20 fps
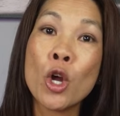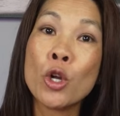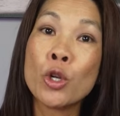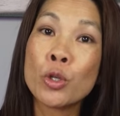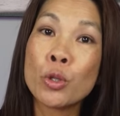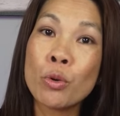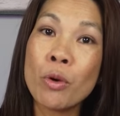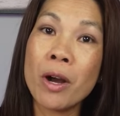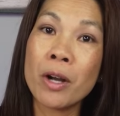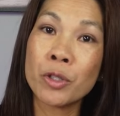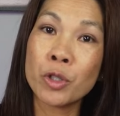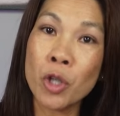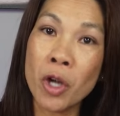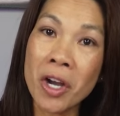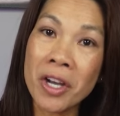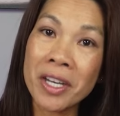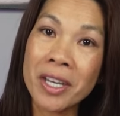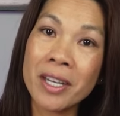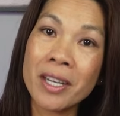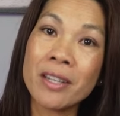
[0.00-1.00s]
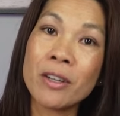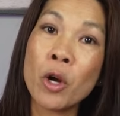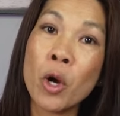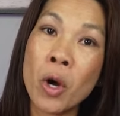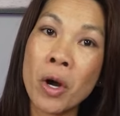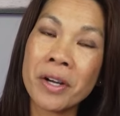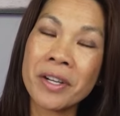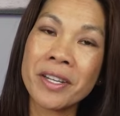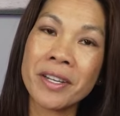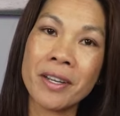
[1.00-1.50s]
to a targeted
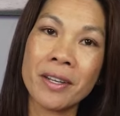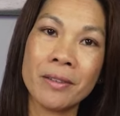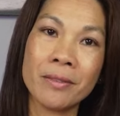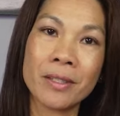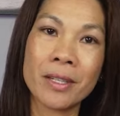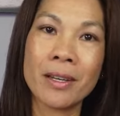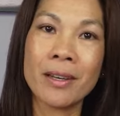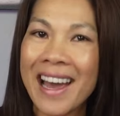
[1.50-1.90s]
audience.